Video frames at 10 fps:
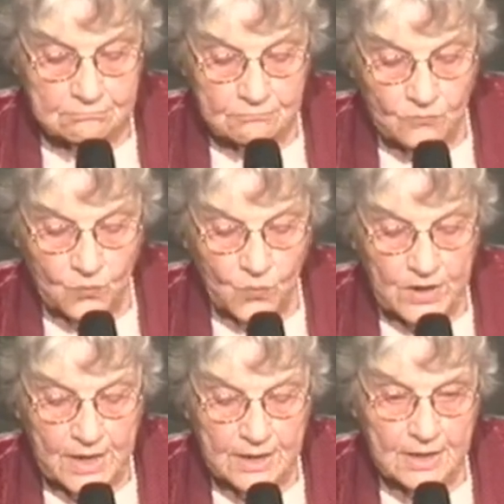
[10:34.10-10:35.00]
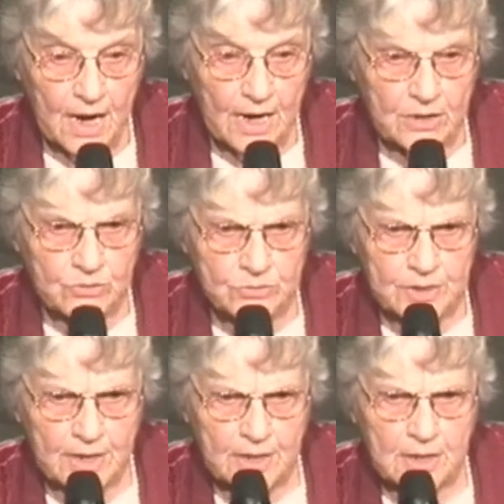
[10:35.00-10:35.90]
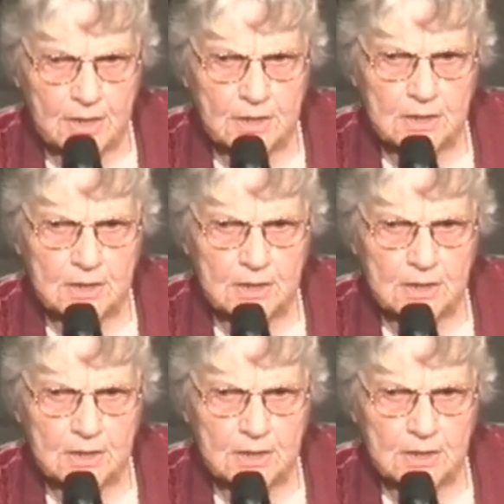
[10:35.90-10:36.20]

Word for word: we had hired a